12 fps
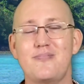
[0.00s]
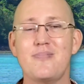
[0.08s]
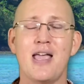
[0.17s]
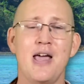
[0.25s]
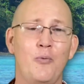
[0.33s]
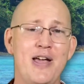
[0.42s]

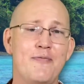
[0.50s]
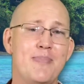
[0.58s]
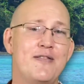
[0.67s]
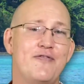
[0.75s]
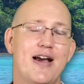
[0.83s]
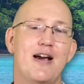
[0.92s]
And we have
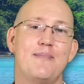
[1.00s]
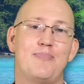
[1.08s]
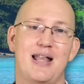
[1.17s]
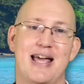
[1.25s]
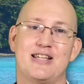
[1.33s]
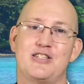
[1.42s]
been very
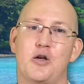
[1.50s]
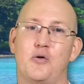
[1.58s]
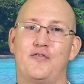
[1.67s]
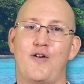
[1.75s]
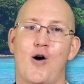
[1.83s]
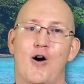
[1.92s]
blessed so
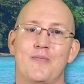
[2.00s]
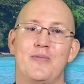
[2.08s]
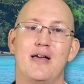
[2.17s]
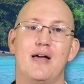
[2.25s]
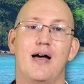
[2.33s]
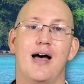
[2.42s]
far
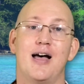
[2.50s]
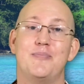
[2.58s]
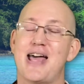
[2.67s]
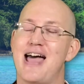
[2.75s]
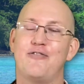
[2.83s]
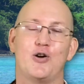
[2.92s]

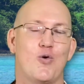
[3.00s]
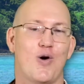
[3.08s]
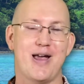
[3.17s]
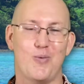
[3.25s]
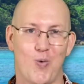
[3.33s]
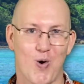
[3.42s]
to have a
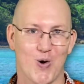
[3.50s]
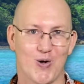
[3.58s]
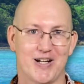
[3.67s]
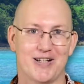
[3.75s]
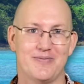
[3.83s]
great work.